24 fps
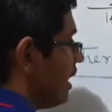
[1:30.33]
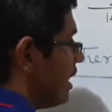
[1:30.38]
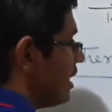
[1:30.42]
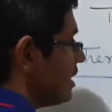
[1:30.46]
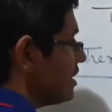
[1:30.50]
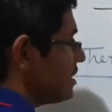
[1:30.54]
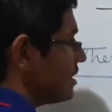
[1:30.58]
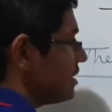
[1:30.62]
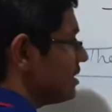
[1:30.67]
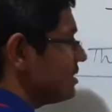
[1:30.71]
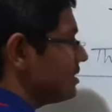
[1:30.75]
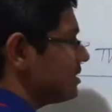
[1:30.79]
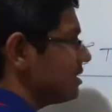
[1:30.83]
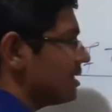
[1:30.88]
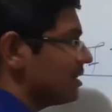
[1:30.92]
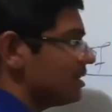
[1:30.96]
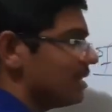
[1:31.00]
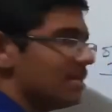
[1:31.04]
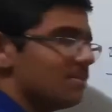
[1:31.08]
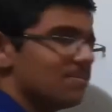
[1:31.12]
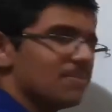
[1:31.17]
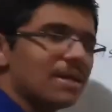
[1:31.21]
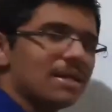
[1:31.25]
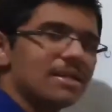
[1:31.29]
is
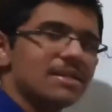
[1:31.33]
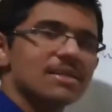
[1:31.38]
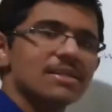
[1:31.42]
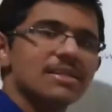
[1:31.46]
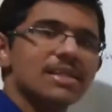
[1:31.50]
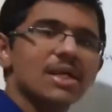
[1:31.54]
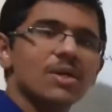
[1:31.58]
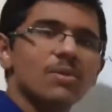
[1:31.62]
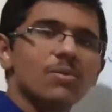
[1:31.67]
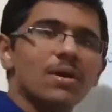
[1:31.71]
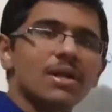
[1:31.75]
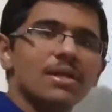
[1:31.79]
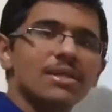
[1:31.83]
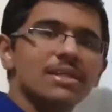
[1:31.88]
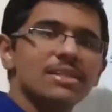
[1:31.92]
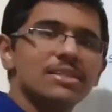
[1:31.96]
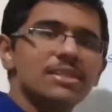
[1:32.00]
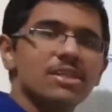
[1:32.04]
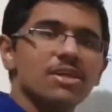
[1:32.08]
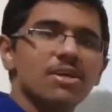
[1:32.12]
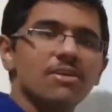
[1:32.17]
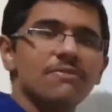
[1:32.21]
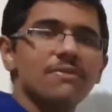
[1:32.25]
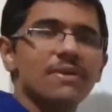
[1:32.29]
nothing but the quantity of